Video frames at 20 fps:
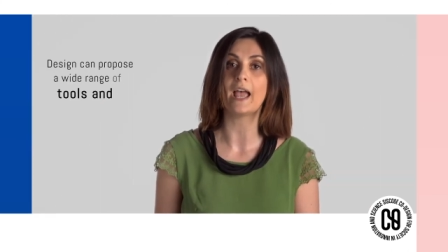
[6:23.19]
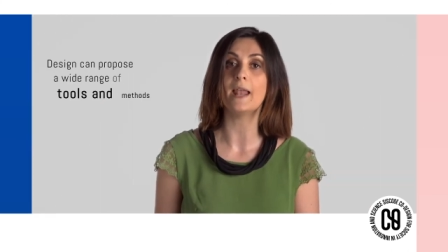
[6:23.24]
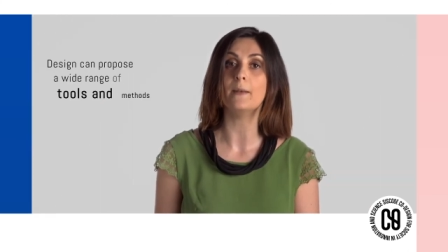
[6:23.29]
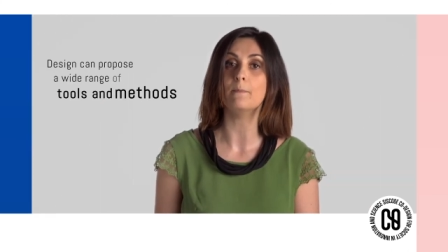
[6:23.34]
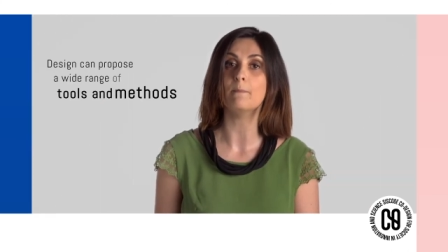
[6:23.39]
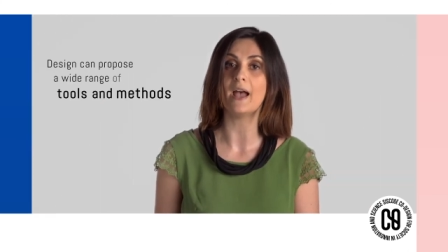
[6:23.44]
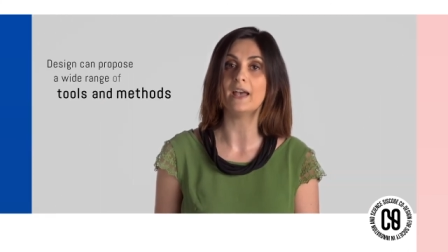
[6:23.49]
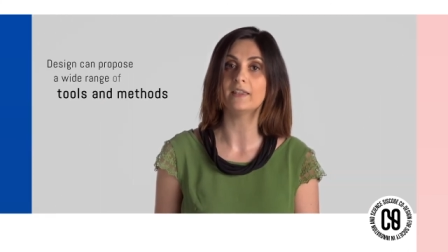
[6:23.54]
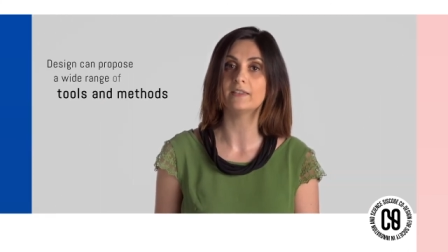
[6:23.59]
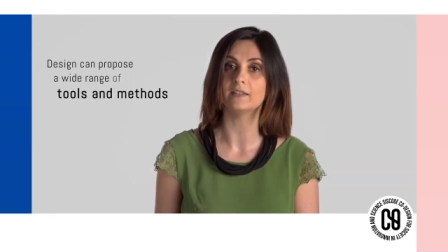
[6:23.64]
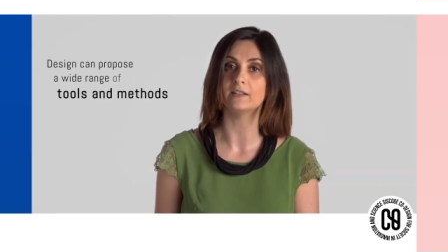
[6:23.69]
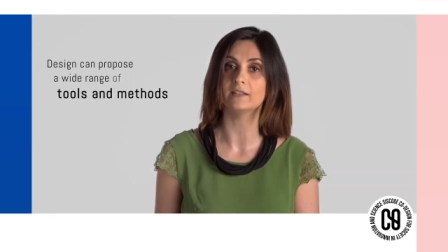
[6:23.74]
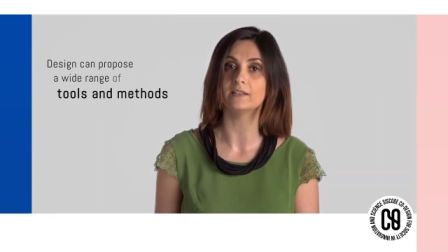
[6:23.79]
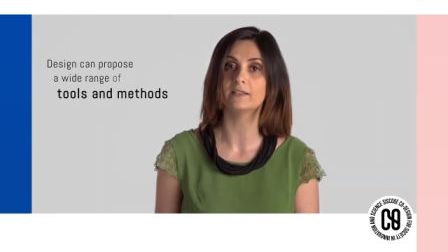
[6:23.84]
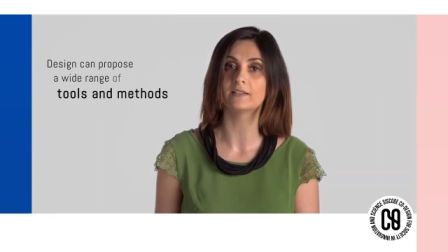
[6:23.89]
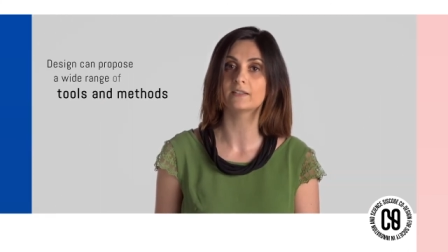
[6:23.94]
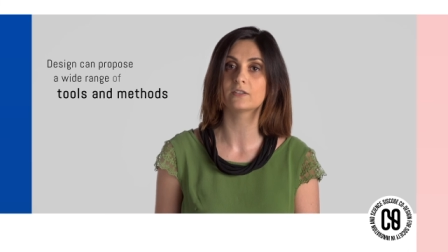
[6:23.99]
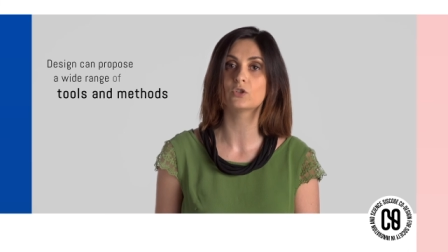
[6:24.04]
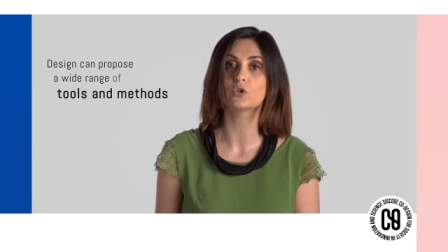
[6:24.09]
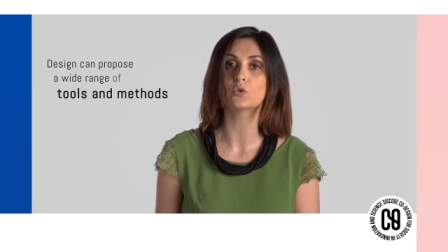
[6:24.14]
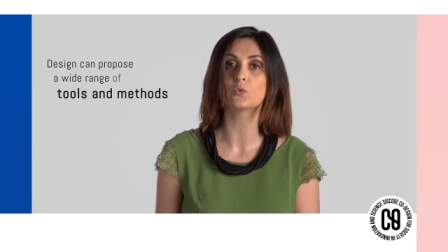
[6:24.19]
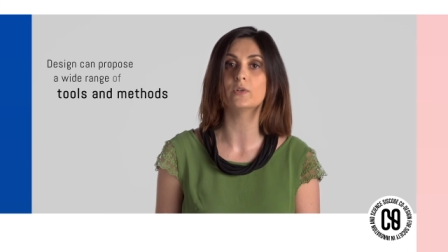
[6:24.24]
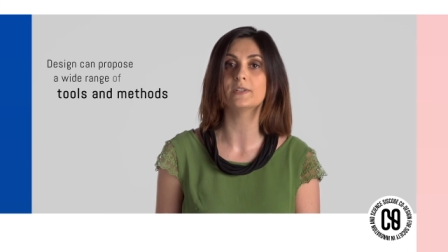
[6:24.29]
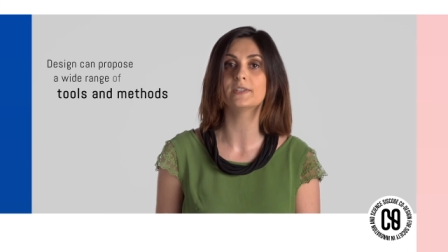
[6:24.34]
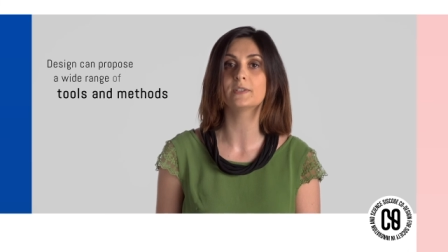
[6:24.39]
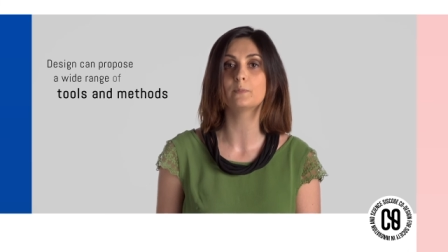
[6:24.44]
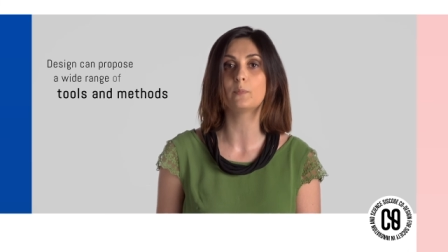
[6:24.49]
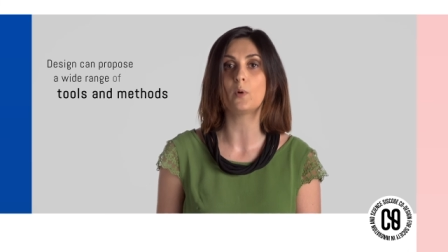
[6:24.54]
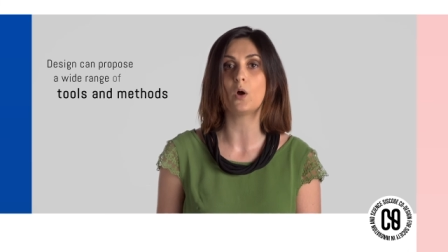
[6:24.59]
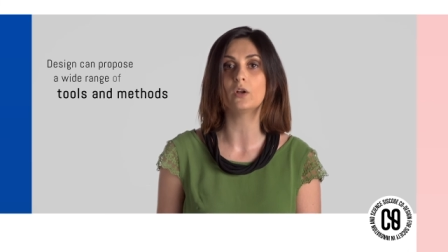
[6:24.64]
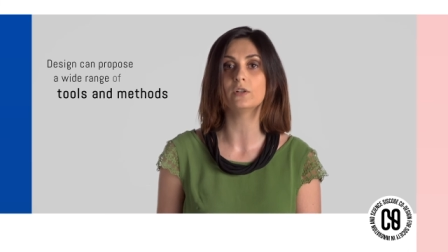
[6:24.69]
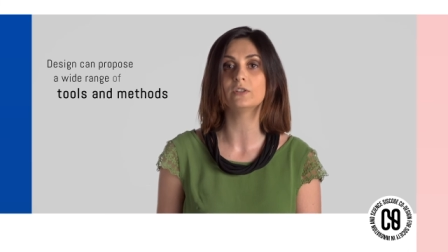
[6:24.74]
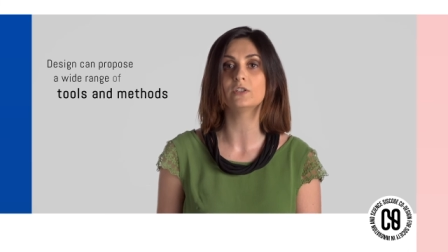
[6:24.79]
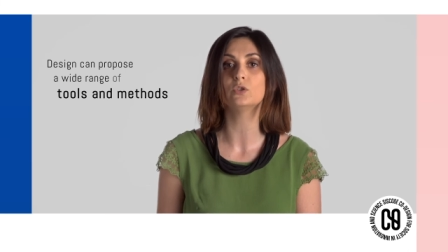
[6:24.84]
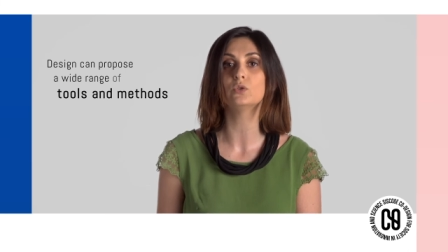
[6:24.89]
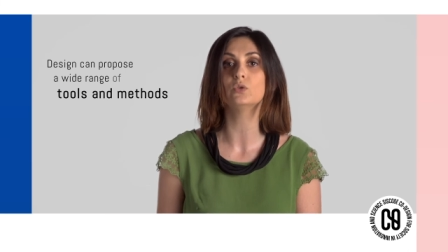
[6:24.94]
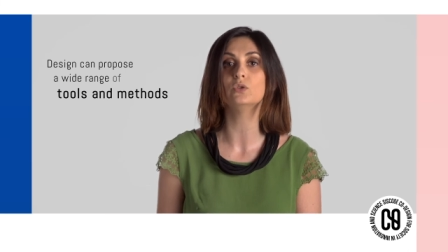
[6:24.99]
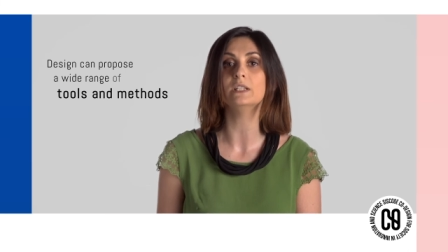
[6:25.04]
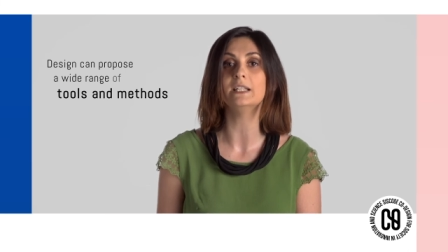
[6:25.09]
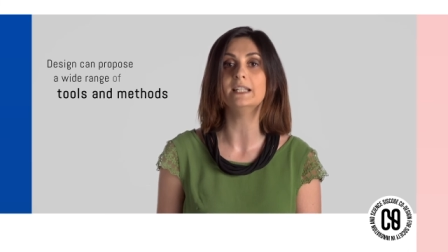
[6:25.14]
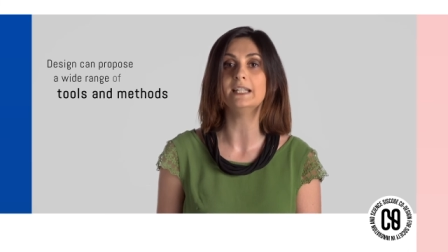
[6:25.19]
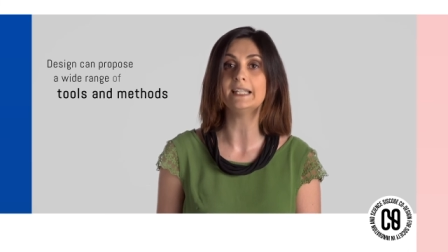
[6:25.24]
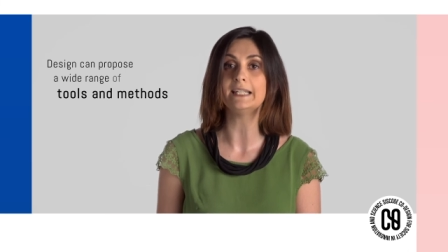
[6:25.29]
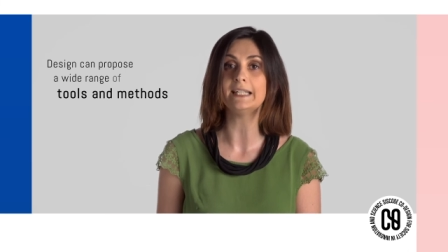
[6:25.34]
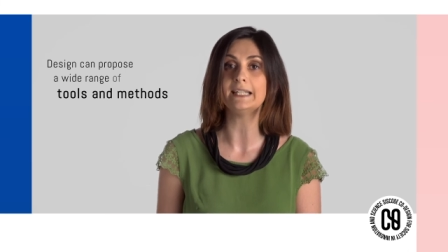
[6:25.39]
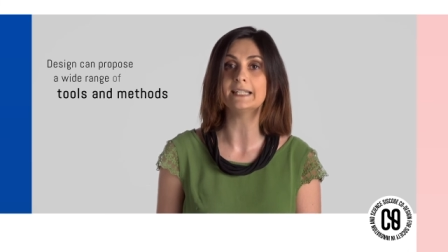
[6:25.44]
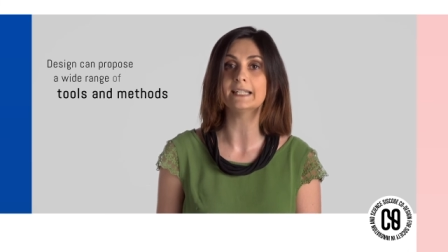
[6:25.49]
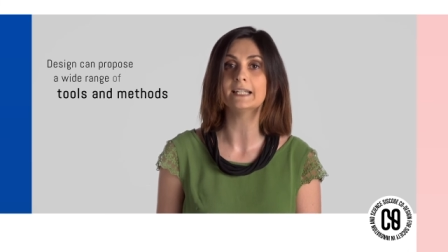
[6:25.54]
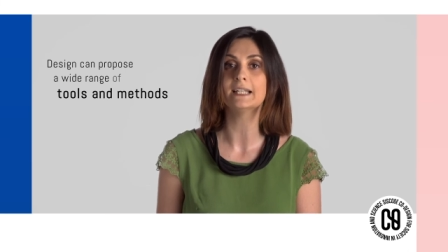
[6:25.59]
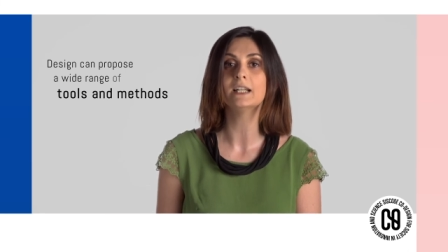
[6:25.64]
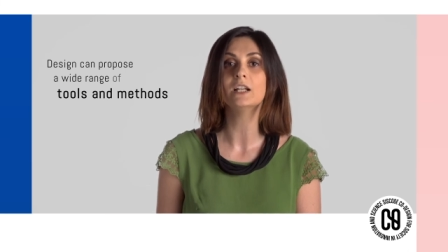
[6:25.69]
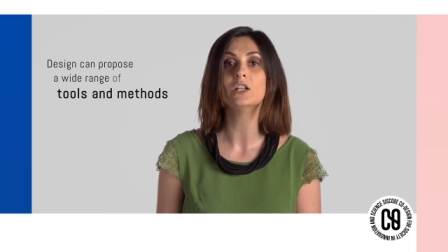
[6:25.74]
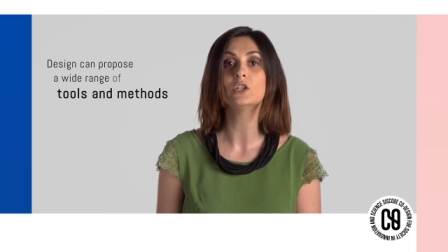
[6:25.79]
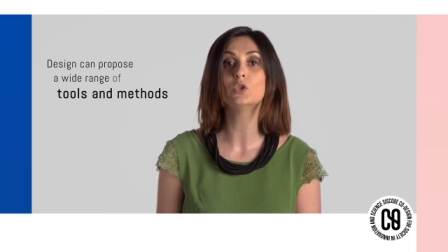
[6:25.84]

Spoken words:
and methods to respond to the need